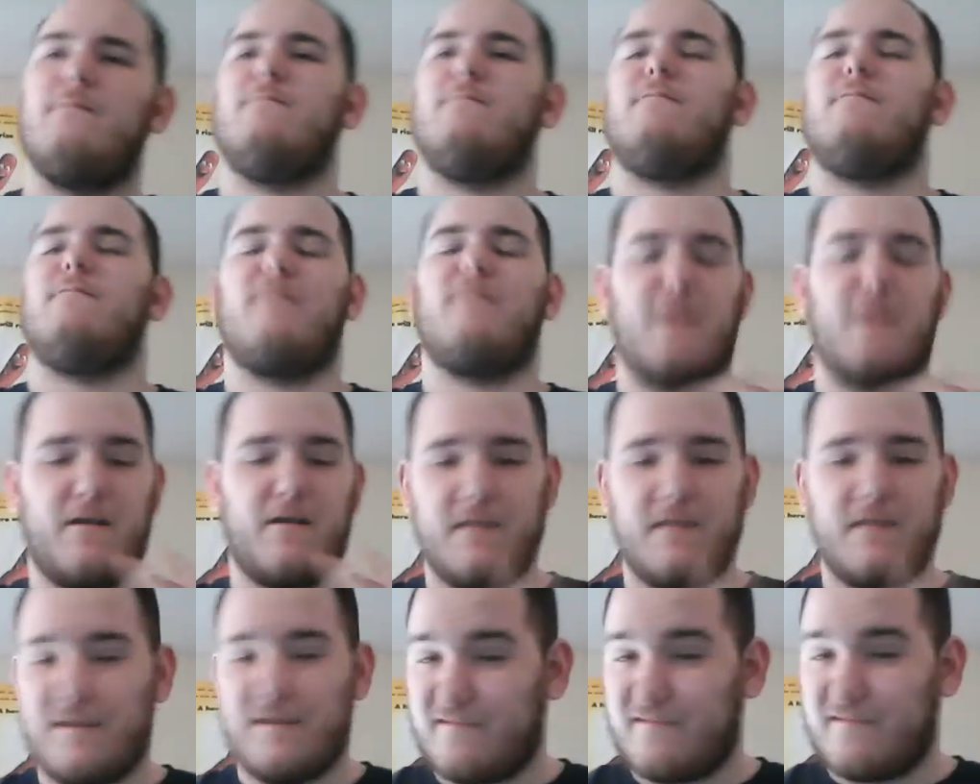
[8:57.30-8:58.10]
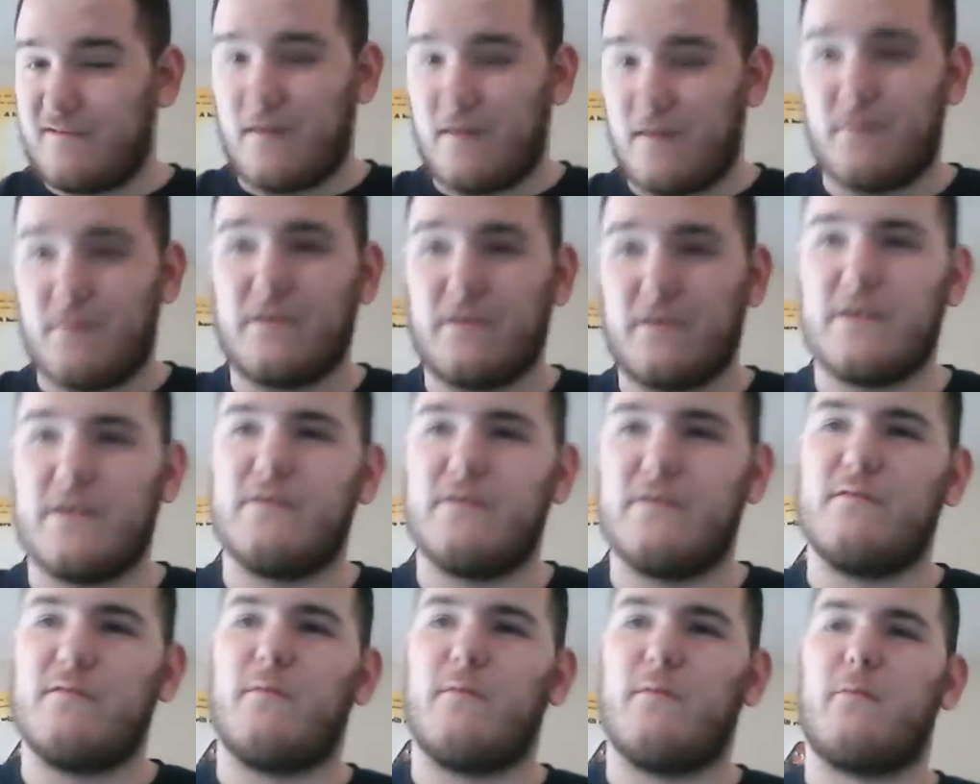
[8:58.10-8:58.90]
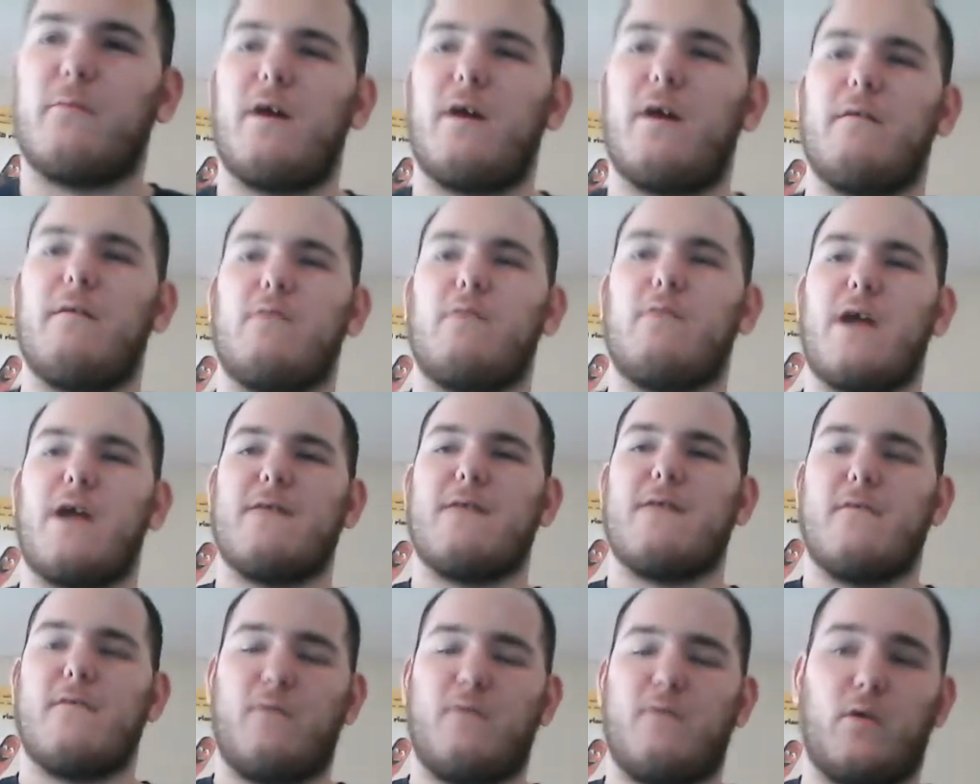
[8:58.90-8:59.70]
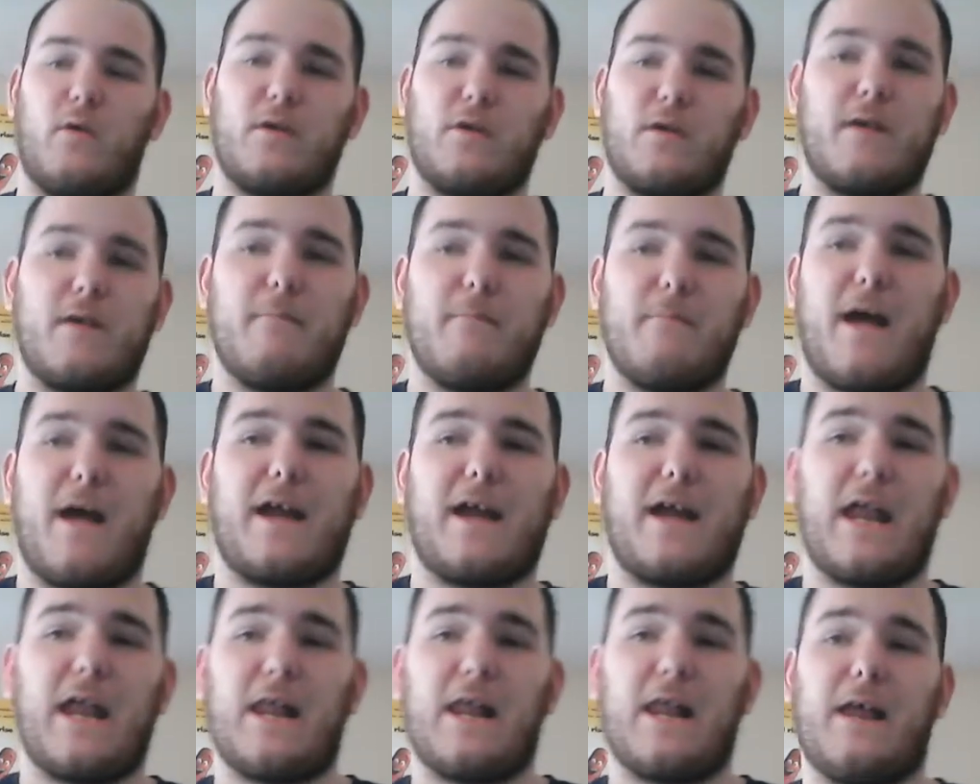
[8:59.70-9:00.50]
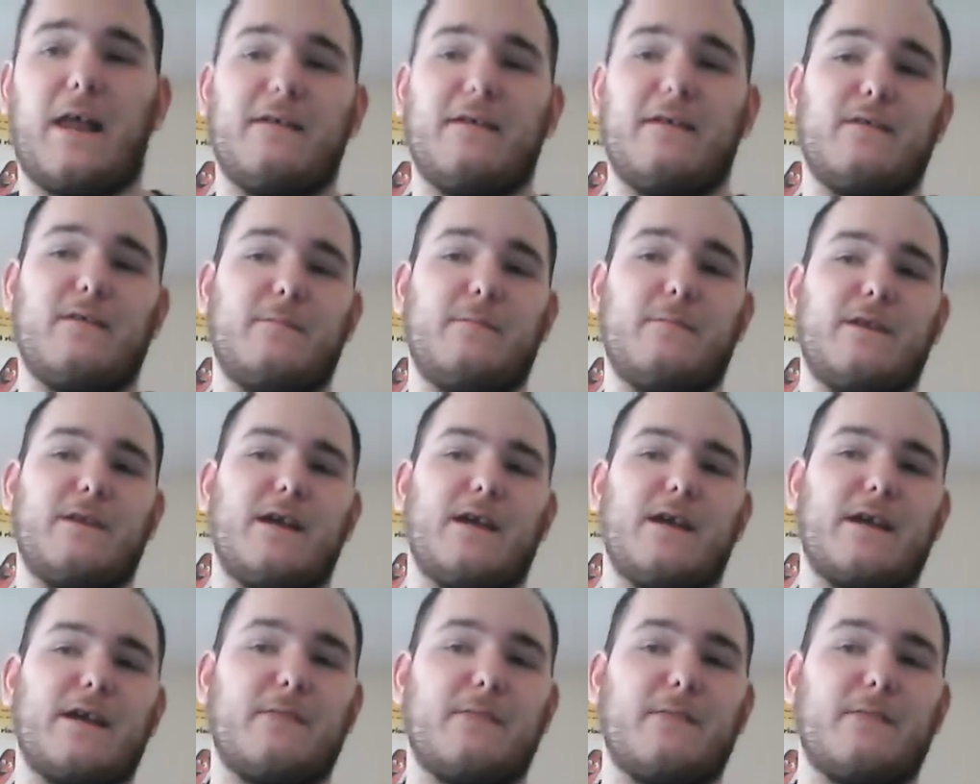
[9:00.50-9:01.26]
various shows, you know, do a plot where I have a villain come back and claim to be nice,